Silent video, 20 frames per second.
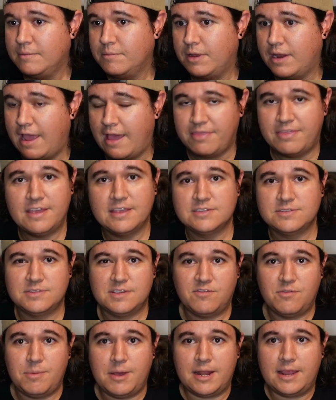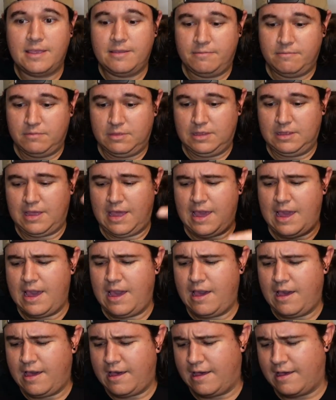But yeah, thanks everybody.
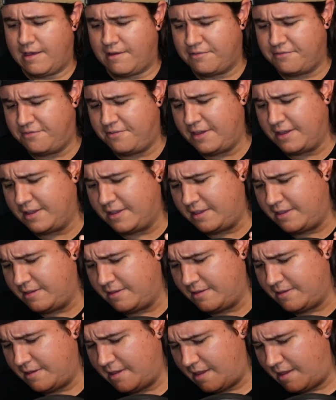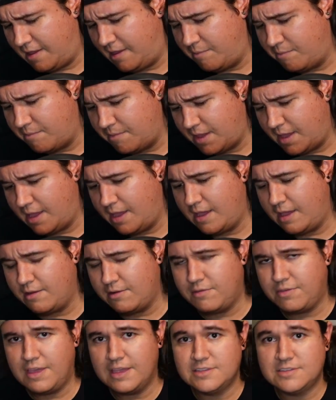Fuck, I hit my
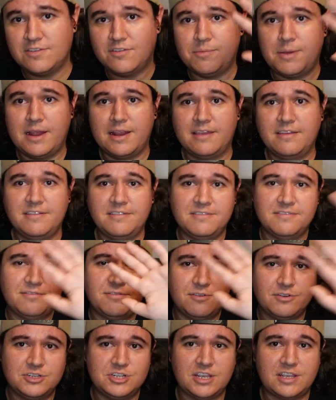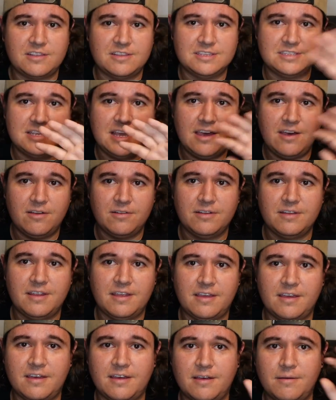hand. Thanks everybody for checking this out.
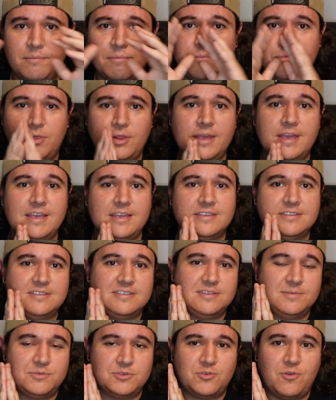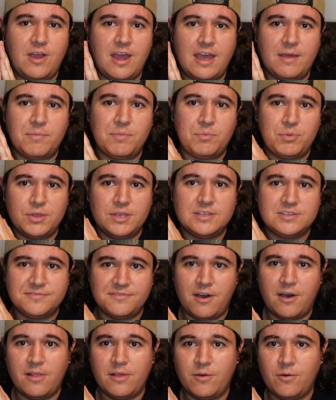Please subscribe, please
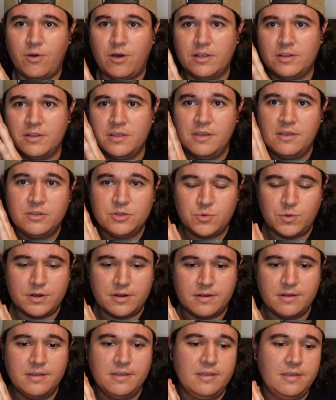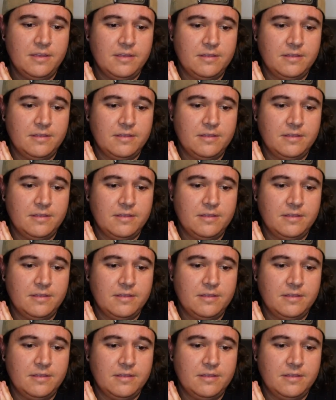follow on Twitter.